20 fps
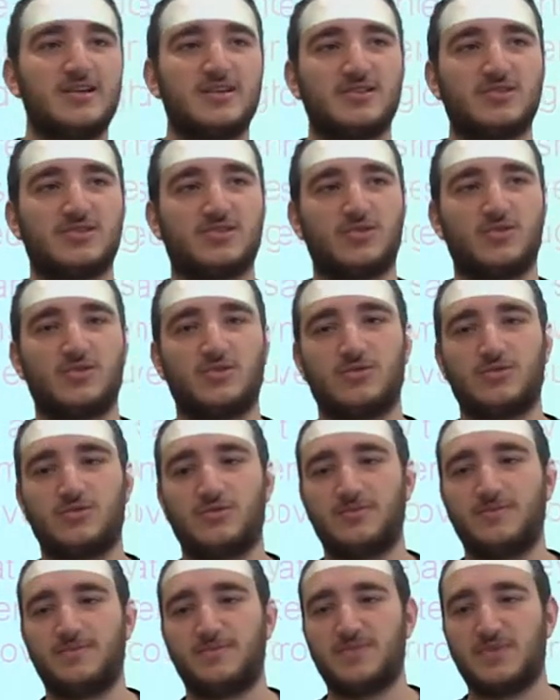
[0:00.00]

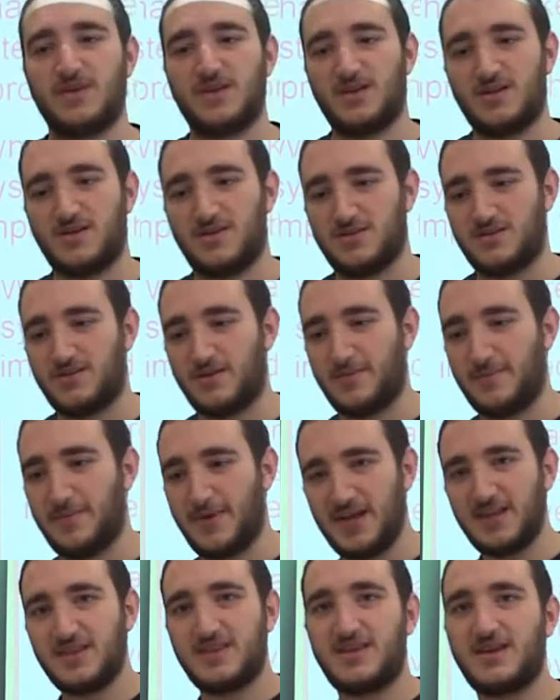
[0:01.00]
So the
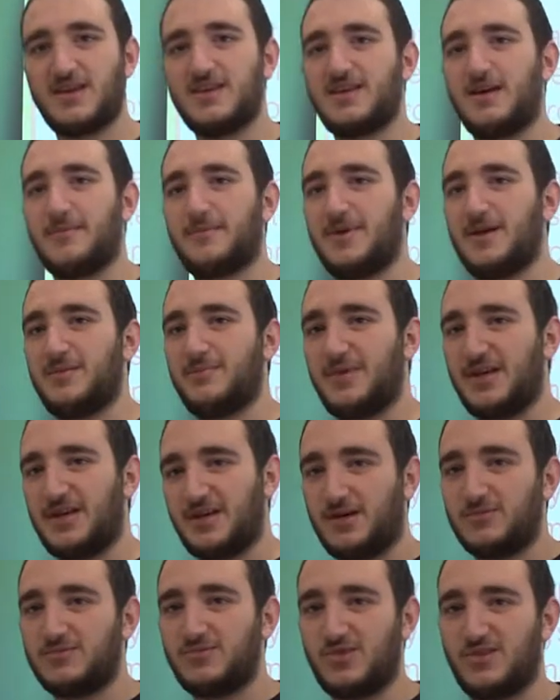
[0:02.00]
main thing that made me
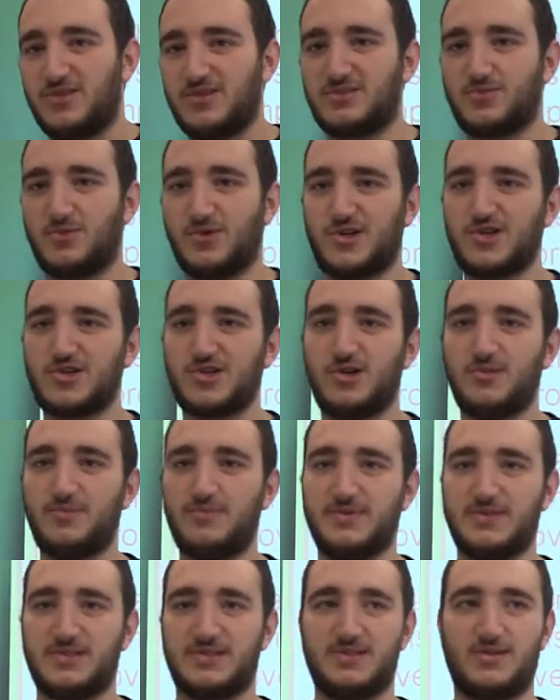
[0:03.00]
come to this workshop
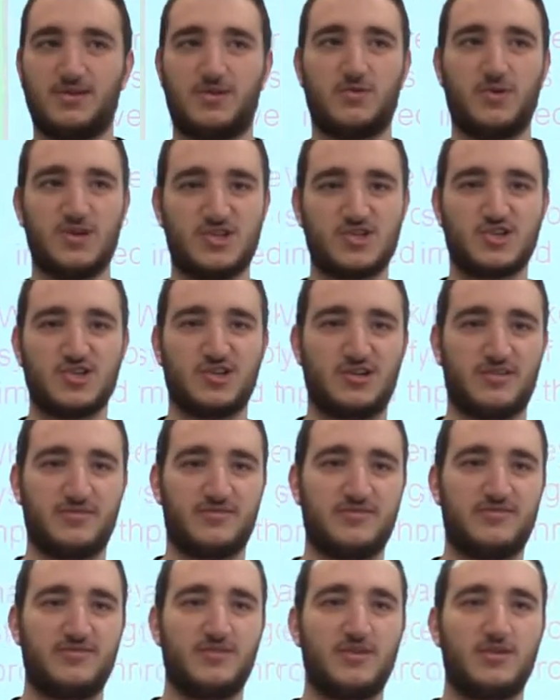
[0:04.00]
is the question of
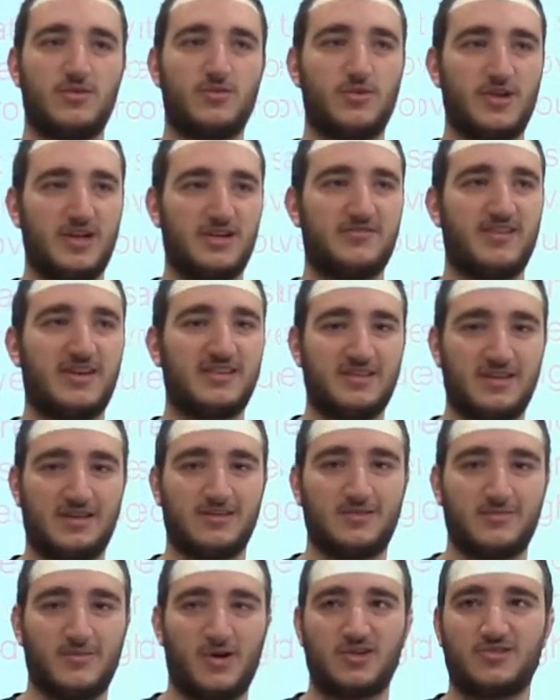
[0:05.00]
reinventing
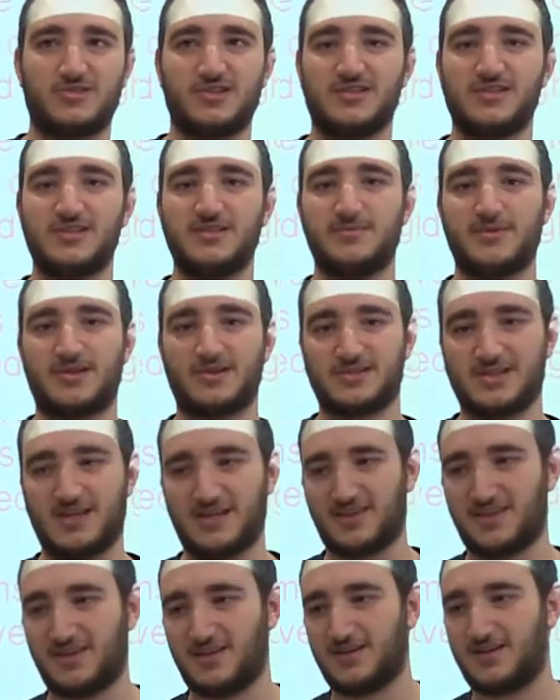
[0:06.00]
democracy, because I
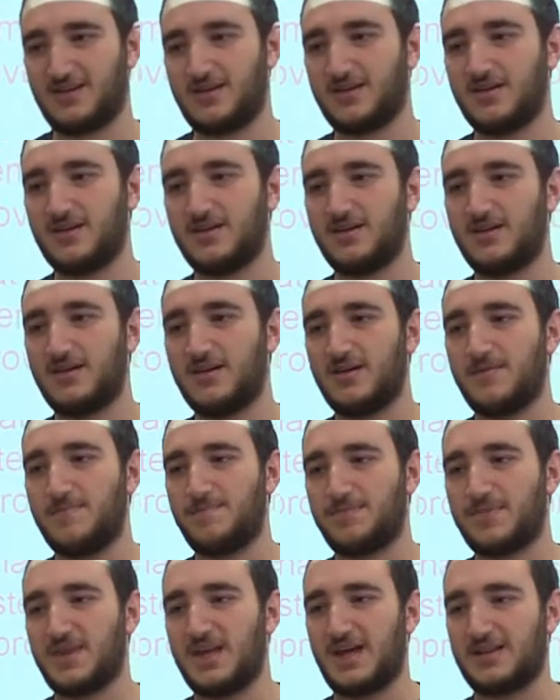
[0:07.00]
think,
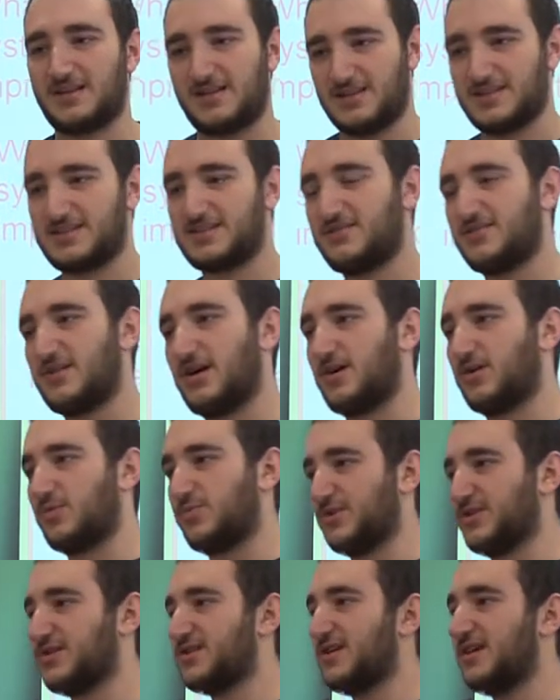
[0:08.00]
at least on a
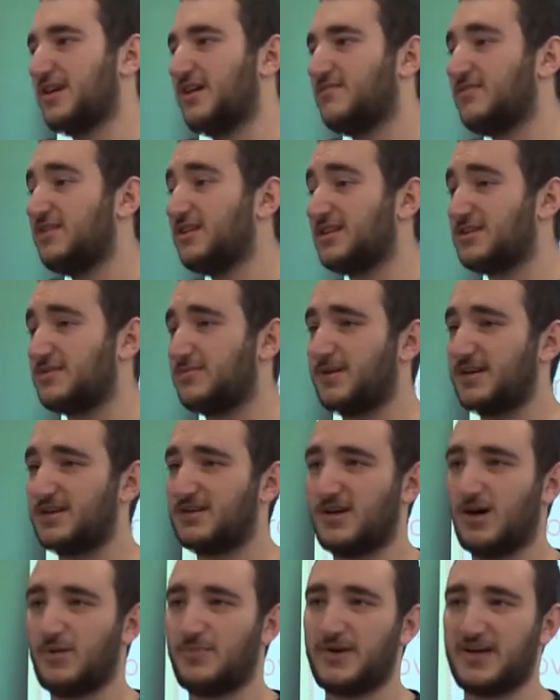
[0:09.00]
personal level, it's been a
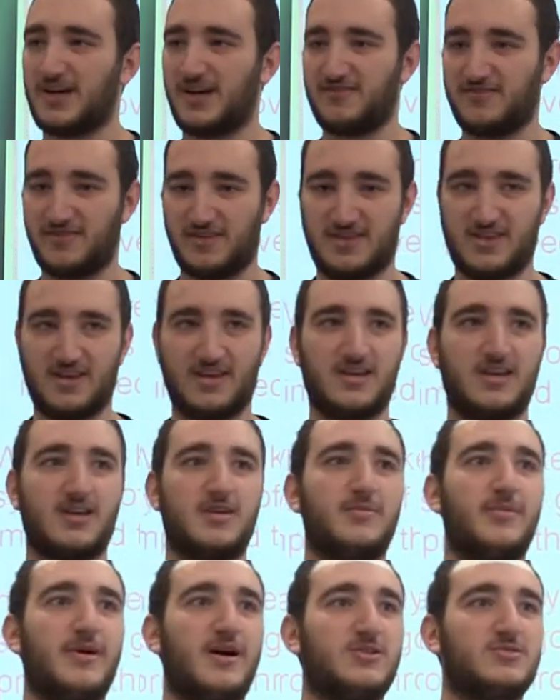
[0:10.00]
topic I've been thinking
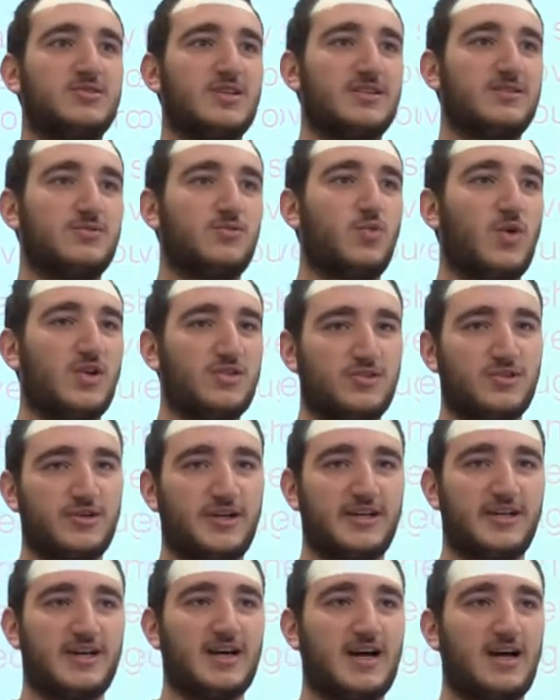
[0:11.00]
about and
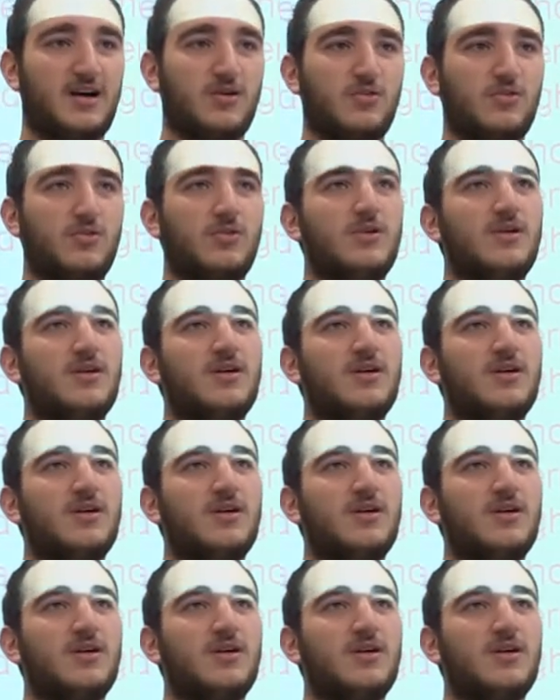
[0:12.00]
wondering how,